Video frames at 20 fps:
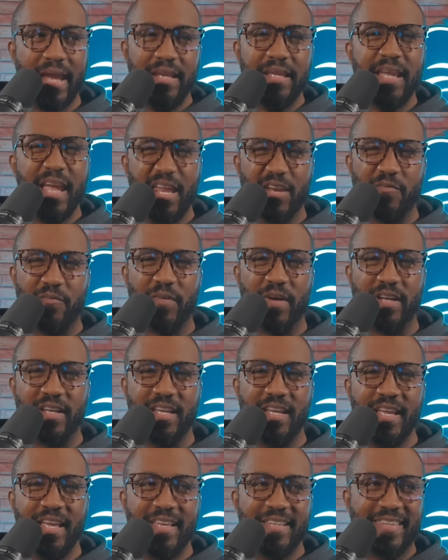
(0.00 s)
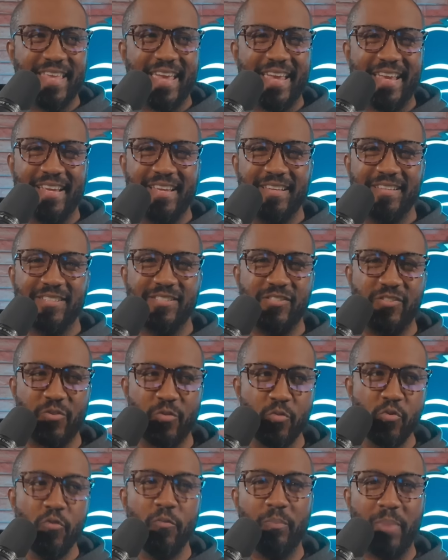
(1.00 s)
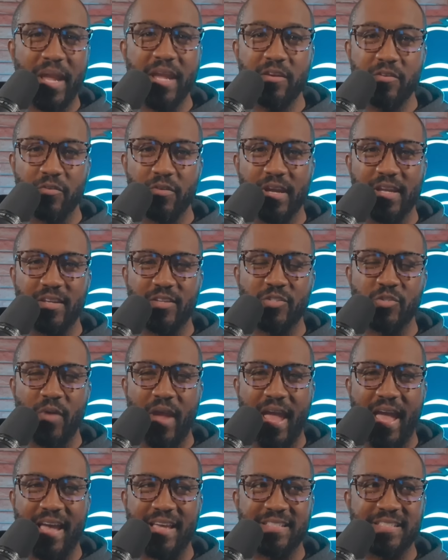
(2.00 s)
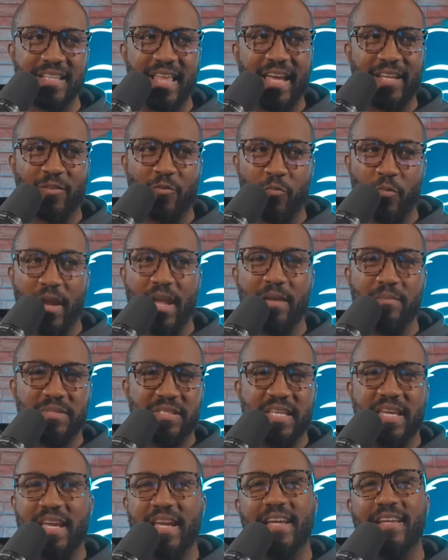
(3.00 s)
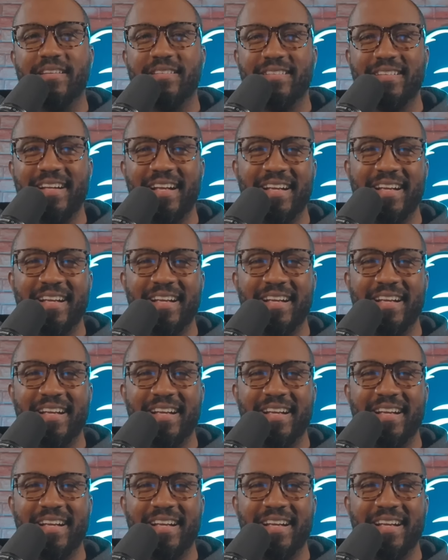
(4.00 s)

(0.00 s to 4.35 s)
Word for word: And it's kind of funny, they threw Baker in the trash like the Rams did